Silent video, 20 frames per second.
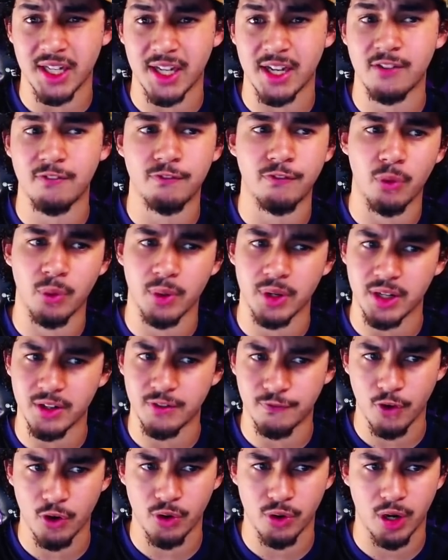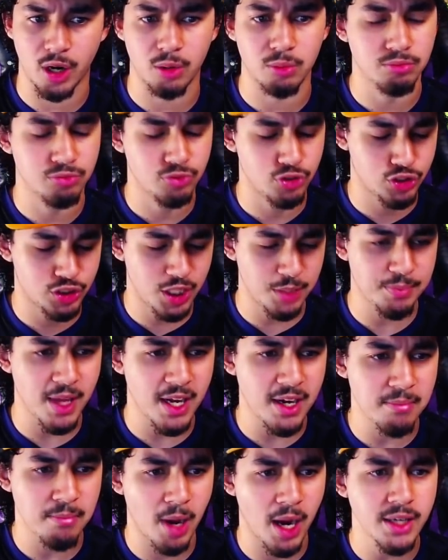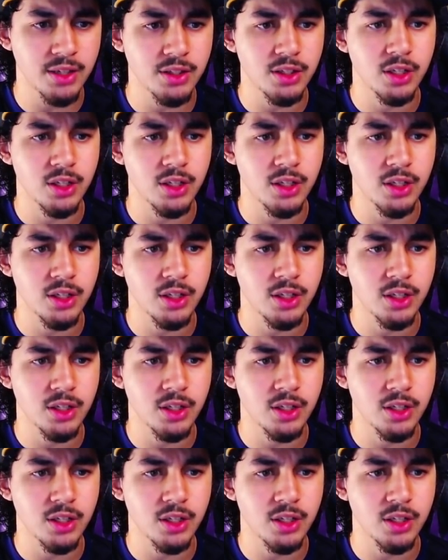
in for an Inferno. Just keep that in mind.